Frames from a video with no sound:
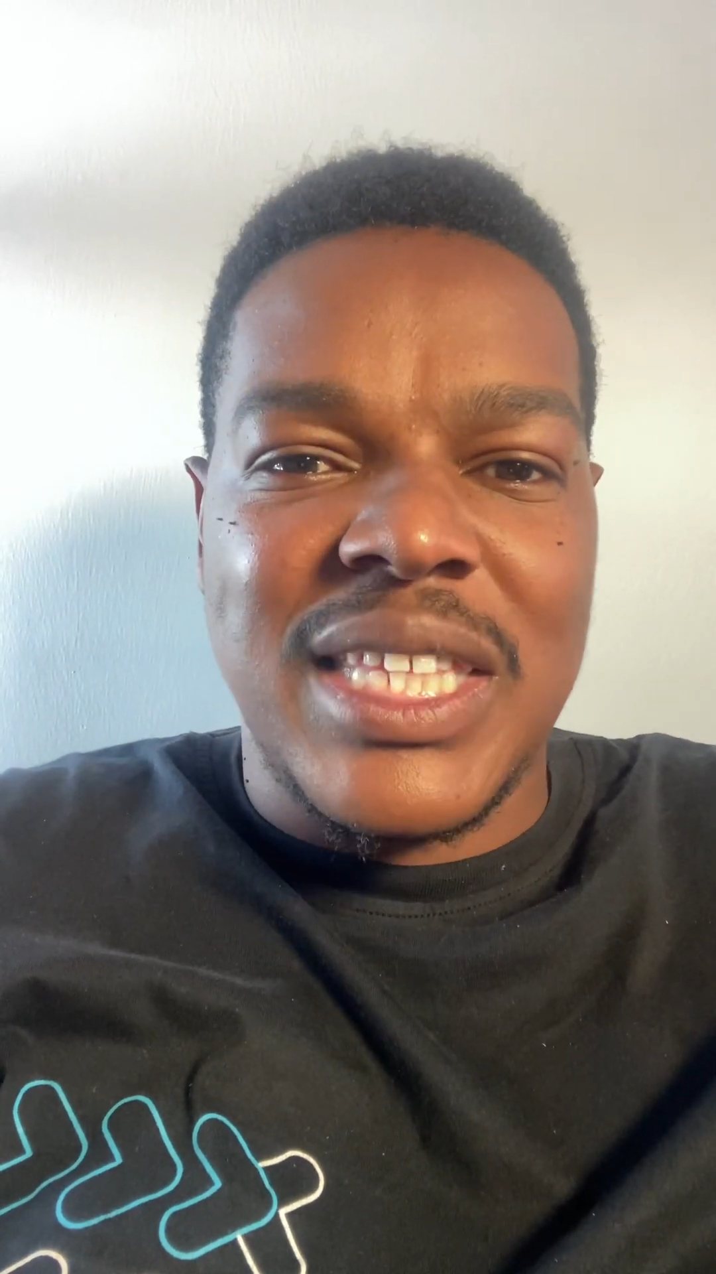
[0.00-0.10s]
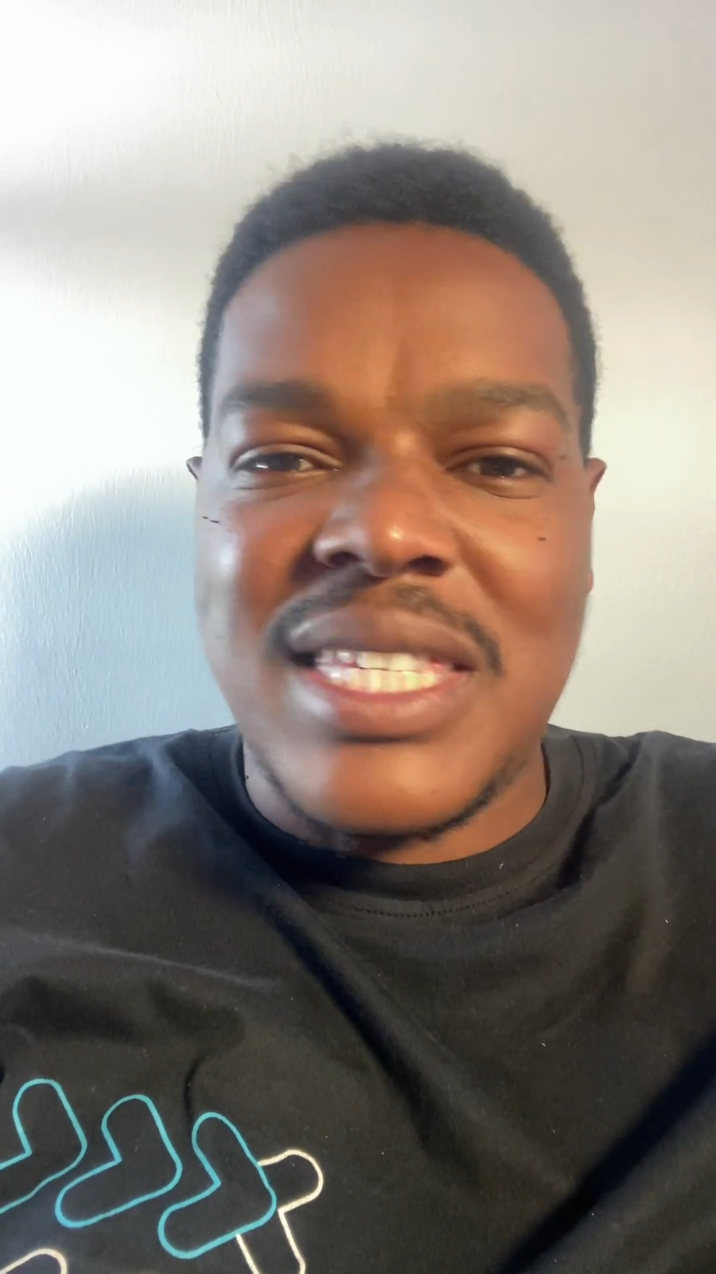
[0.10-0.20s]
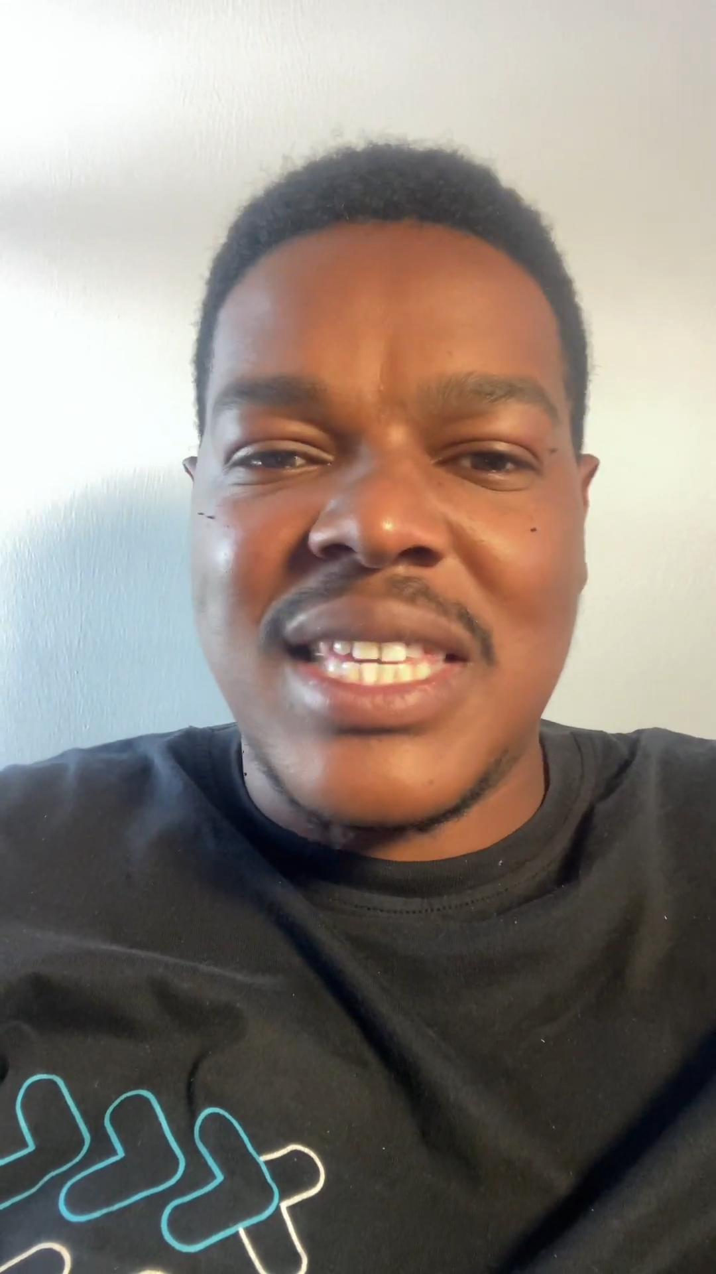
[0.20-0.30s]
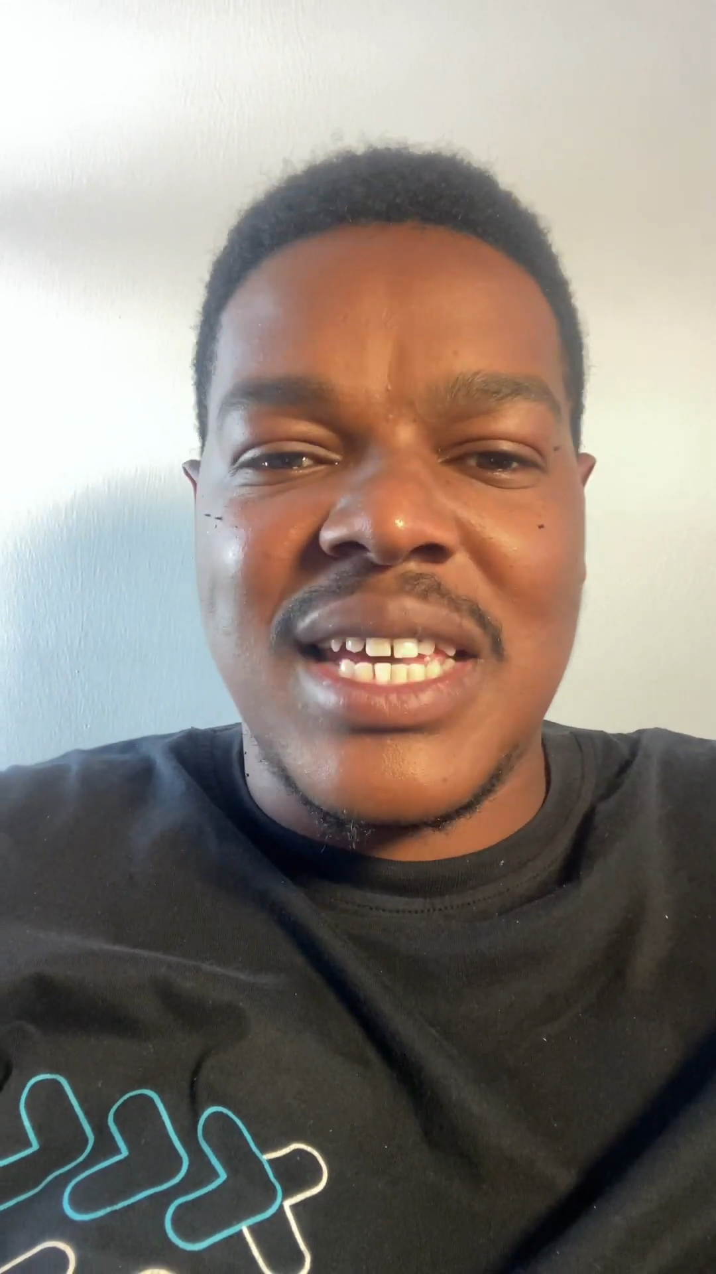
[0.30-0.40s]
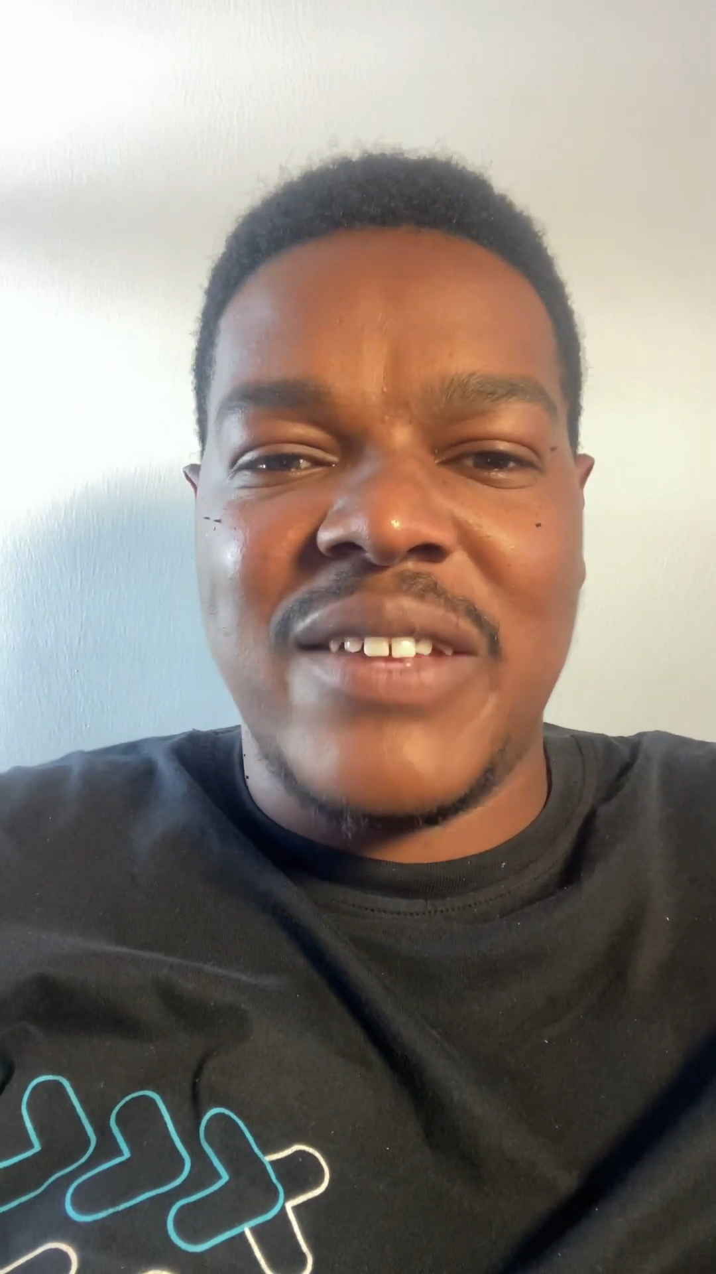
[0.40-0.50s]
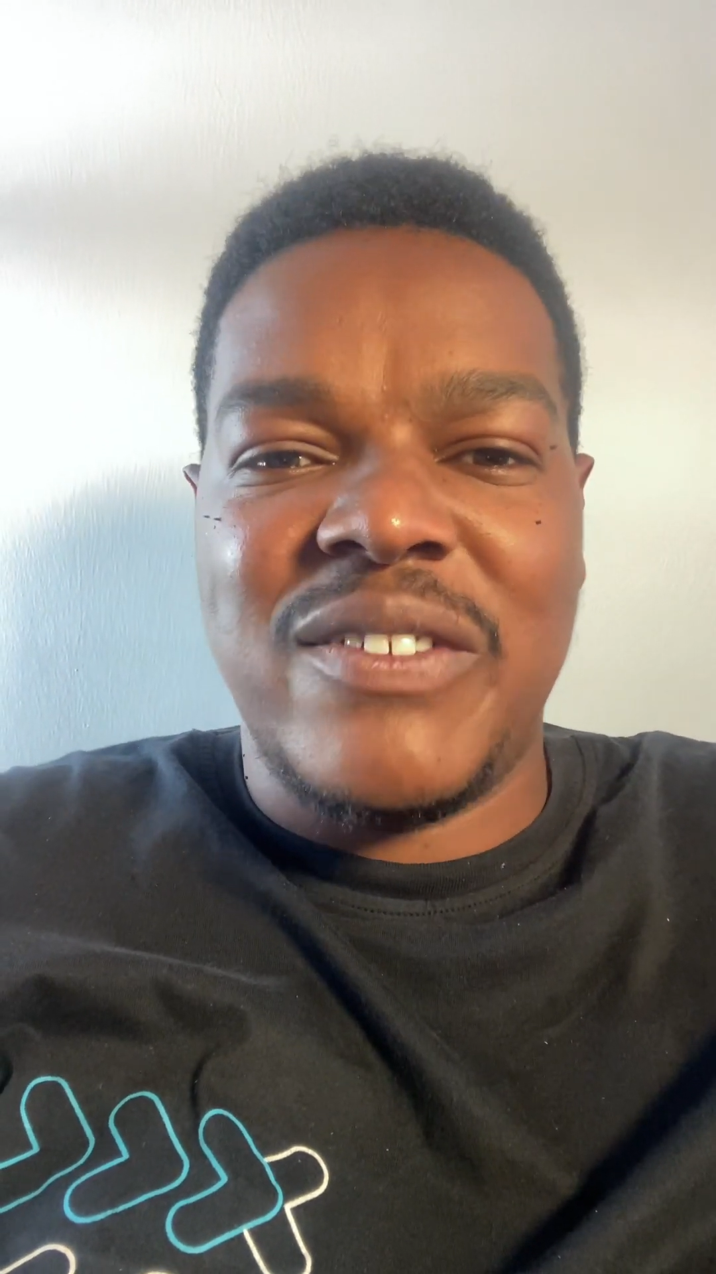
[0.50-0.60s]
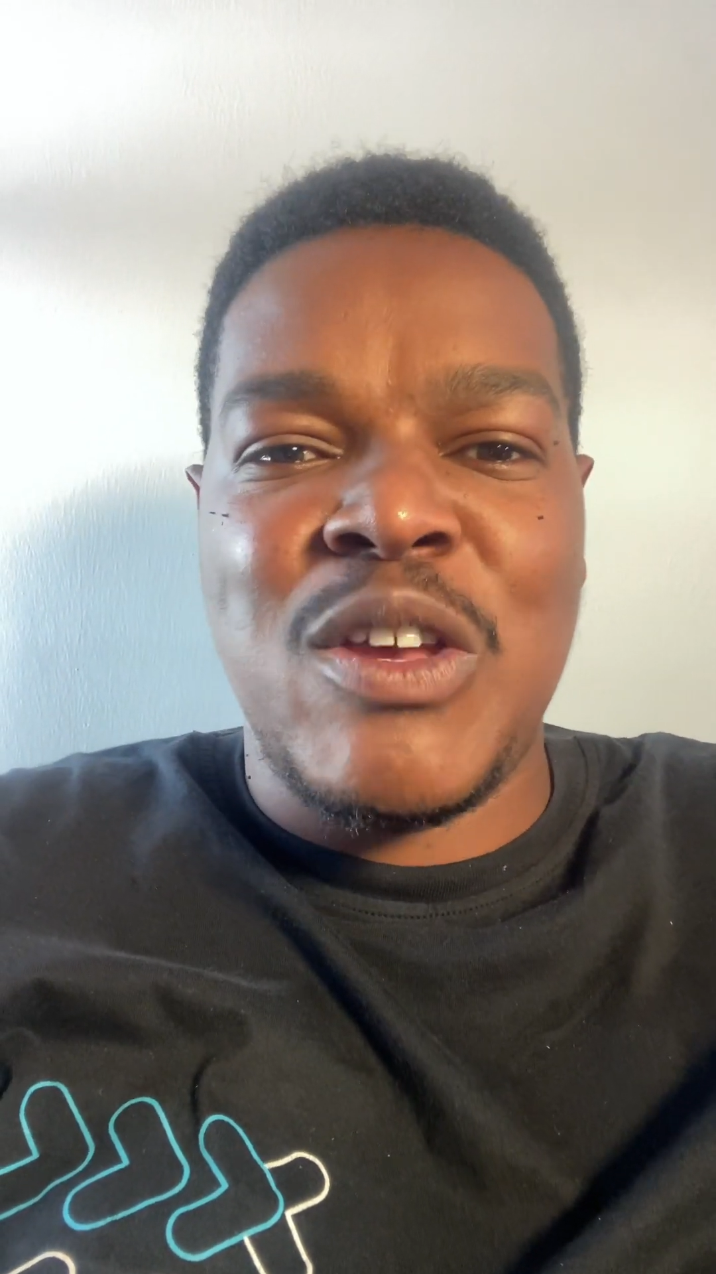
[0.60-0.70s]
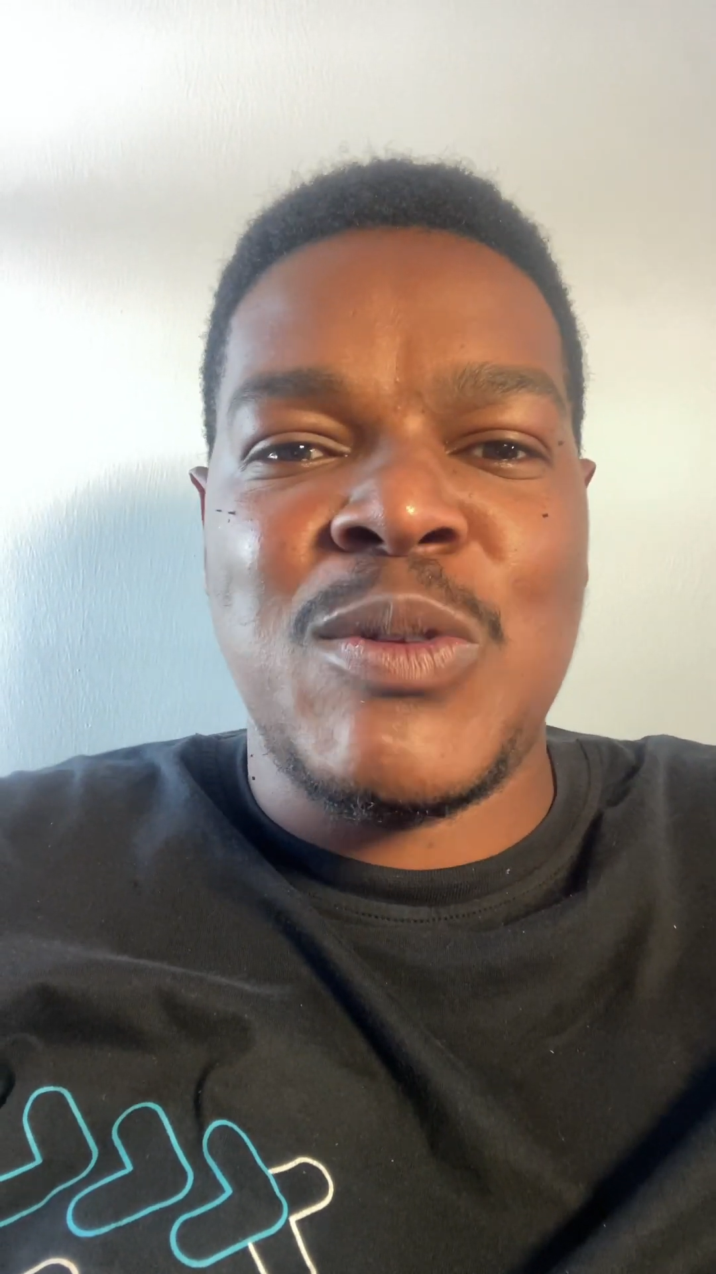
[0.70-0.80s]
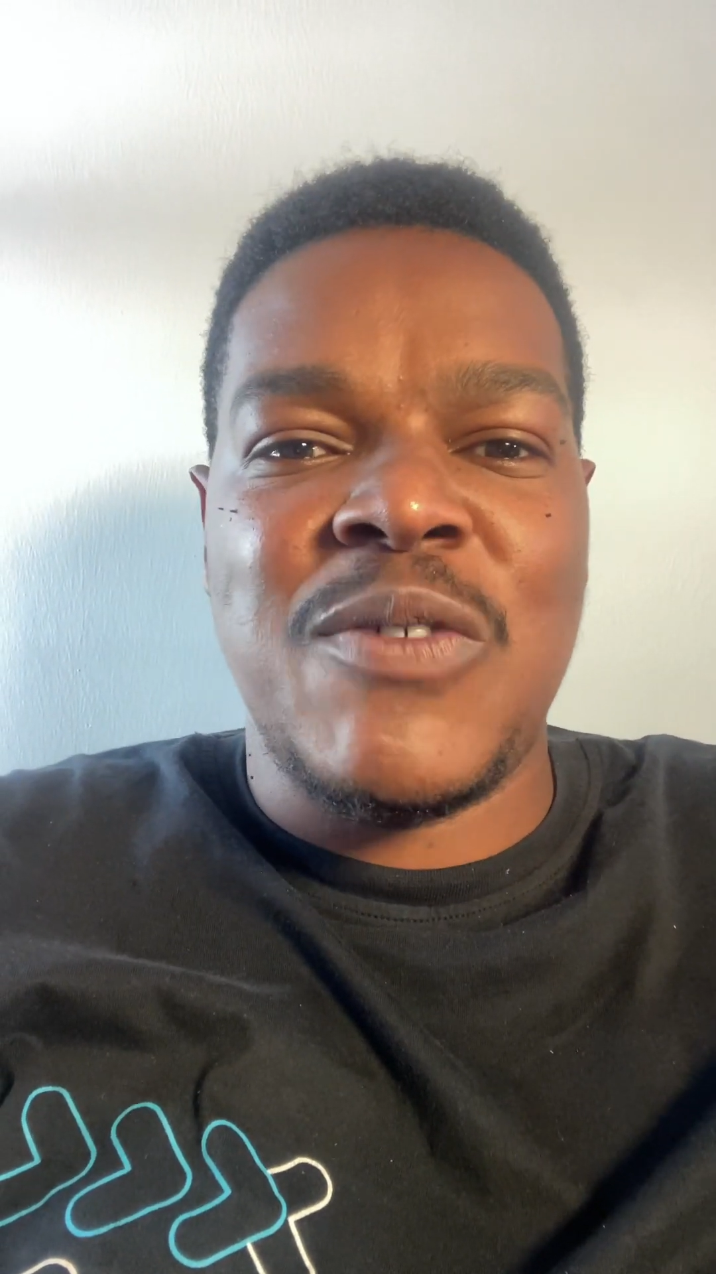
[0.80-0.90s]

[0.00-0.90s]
this year in terms